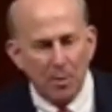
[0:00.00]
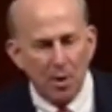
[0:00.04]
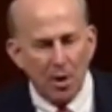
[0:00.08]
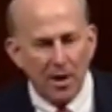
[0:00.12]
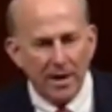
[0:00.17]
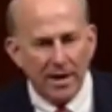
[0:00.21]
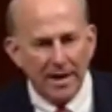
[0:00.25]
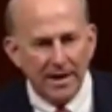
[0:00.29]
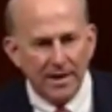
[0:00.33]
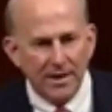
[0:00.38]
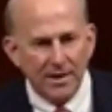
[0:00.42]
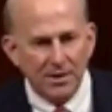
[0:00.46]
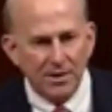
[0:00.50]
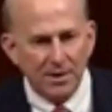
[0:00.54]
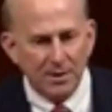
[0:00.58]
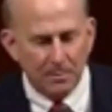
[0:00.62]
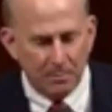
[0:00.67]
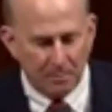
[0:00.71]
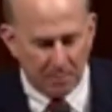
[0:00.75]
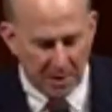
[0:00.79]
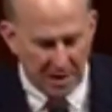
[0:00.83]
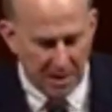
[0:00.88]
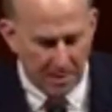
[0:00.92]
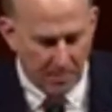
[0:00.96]
I mean, we got a
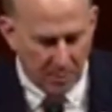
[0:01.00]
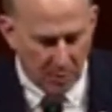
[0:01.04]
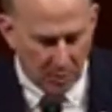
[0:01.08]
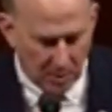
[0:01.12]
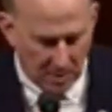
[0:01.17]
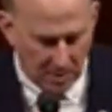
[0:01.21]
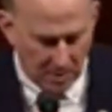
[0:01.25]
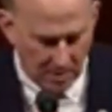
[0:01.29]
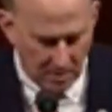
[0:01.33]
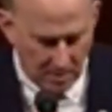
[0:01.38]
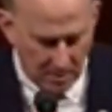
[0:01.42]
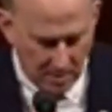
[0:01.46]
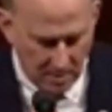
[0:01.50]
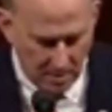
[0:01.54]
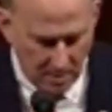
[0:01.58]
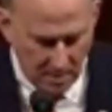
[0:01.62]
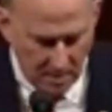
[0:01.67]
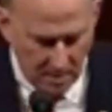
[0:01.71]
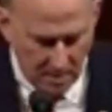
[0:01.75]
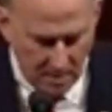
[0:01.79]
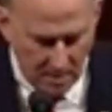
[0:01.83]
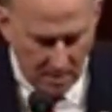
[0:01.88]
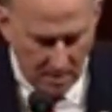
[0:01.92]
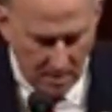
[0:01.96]
sheriff,
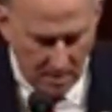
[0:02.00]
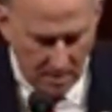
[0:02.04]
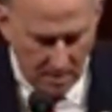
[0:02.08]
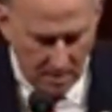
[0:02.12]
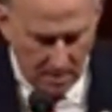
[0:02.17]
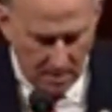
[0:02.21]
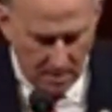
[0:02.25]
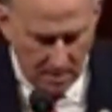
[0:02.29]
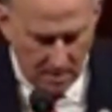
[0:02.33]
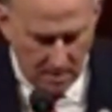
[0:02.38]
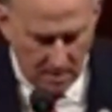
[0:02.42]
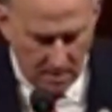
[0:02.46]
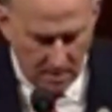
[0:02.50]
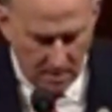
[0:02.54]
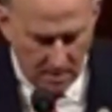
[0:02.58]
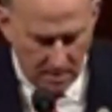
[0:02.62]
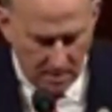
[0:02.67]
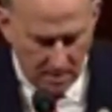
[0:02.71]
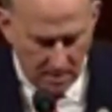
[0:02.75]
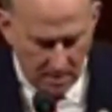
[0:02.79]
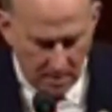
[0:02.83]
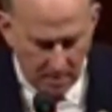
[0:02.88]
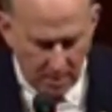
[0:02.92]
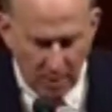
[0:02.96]
and
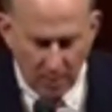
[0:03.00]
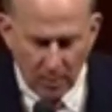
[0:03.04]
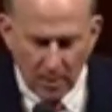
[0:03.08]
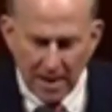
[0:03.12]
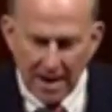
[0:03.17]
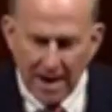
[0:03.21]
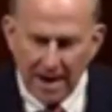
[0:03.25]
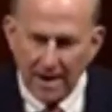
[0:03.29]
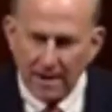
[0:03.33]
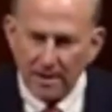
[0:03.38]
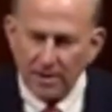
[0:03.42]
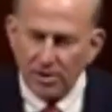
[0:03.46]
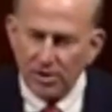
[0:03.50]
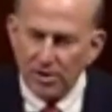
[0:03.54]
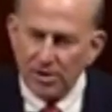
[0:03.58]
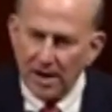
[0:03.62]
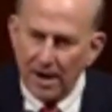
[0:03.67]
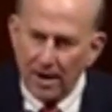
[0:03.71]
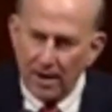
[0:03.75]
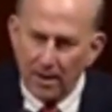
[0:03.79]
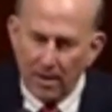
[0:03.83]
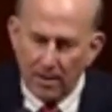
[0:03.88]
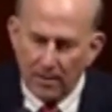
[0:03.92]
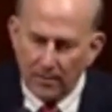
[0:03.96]
I don't know what
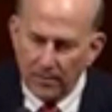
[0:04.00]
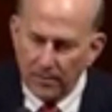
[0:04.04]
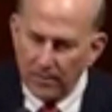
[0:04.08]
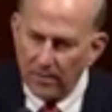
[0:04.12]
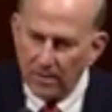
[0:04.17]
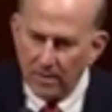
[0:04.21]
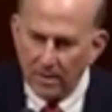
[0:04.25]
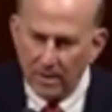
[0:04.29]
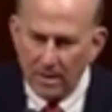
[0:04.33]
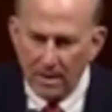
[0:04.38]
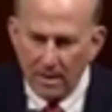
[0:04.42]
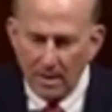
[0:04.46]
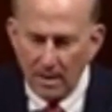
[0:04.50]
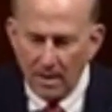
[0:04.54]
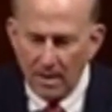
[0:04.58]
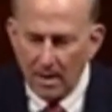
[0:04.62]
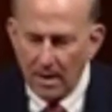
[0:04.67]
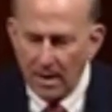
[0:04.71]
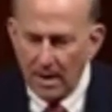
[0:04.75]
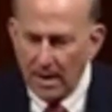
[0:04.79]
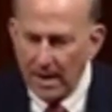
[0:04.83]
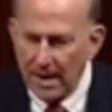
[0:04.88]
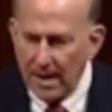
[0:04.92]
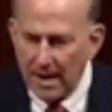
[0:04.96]
kind of
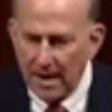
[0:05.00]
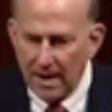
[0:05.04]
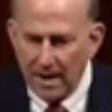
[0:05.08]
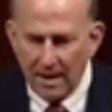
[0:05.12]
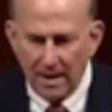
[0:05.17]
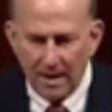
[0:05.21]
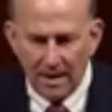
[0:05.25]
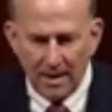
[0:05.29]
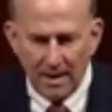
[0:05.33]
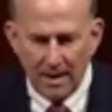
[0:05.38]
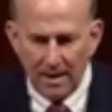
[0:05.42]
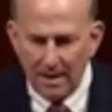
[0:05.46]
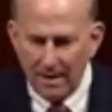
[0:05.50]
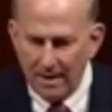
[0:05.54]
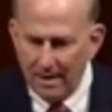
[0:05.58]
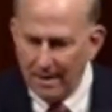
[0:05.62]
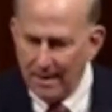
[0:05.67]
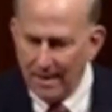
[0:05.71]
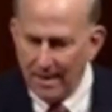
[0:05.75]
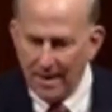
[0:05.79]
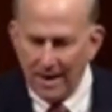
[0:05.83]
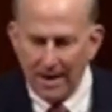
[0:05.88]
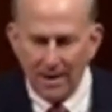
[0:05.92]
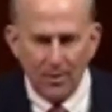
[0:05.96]
department this
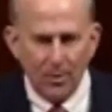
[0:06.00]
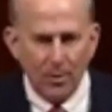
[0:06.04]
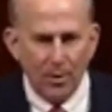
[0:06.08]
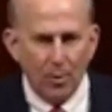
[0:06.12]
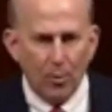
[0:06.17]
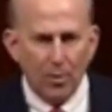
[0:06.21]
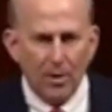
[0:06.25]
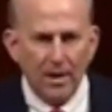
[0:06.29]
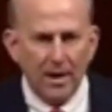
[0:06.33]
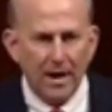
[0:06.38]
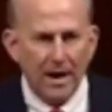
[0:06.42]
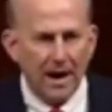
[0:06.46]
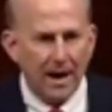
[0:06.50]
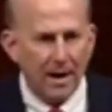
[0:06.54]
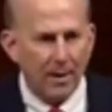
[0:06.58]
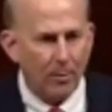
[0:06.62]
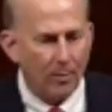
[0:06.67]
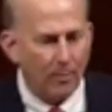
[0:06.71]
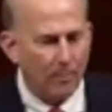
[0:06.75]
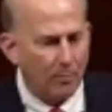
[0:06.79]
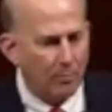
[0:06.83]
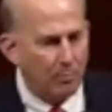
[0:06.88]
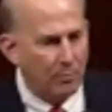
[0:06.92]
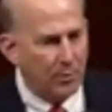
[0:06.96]
guy's running,
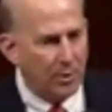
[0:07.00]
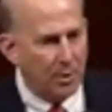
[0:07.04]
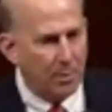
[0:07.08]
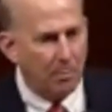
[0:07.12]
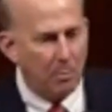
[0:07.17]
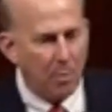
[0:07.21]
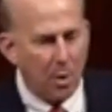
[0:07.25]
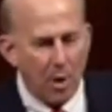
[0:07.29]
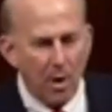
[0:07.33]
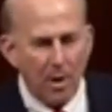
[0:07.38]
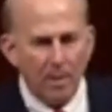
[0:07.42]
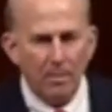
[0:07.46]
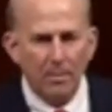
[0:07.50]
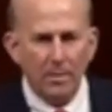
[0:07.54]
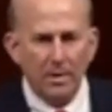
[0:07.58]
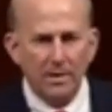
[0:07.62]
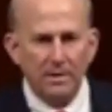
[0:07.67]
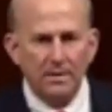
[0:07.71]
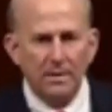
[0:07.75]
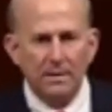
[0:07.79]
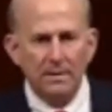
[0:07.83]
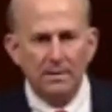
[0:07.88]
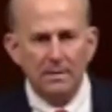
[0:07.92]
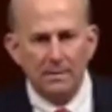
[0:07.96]
but
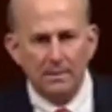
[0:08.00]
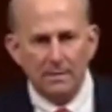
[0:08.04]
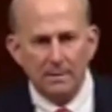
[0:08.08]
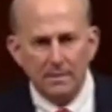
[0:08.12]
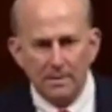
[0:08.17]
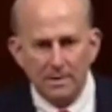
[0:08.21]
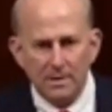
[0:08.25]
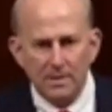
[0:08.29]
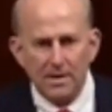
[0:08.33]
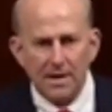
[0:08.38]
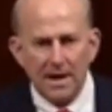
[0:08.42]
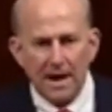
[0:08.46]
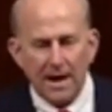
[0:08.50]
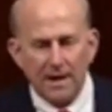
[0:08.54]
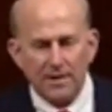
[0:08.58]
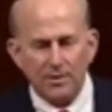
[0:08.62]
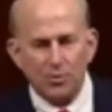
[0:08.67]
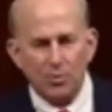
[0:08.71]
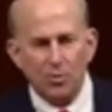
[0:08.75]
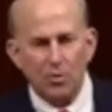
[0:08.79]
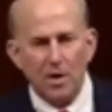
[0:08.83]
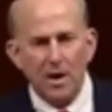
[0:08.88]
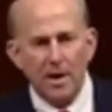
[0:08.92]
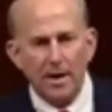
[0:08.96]
I
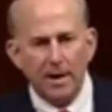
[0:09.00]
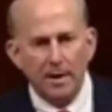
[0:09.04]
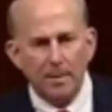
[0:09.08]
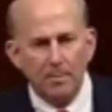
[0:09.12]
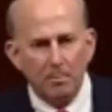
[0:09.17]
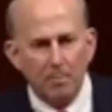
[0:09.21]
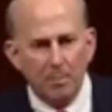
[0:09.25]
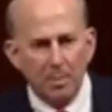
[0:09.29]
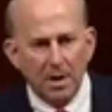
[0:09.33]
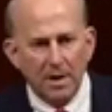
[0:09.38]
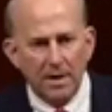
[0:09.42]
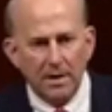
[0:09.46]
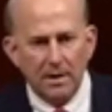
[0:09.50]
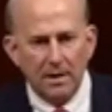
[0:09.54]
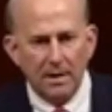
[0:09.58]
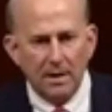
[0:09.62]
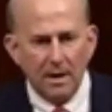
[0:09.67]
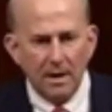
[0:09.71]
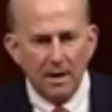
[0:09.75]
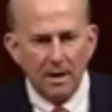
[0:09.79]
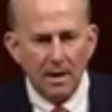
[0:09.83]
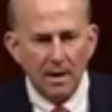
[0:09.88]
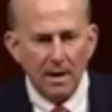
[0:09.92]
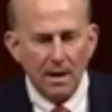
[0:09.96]
know
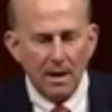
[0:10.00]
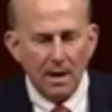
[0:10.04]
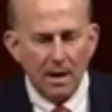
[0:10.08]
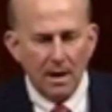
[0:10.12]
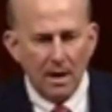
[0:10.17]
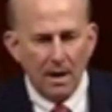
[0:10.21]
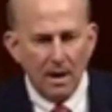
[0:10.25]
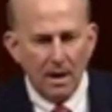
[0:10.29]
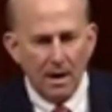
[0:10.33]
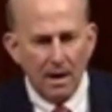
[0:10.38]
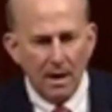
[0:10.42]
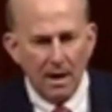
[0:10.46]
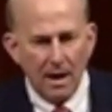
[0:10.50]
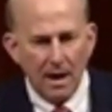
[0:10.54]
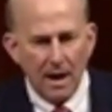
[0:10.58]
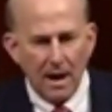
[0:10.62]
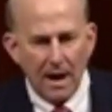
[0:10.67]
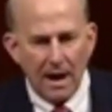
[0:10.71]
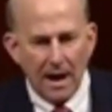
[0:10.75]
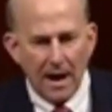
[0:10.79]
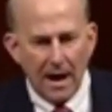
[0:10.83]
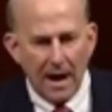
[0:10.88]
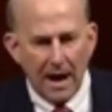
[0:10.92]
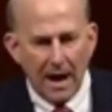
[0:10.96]
when there was a
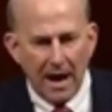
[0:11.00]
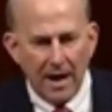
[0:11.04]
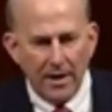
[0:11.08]
shooting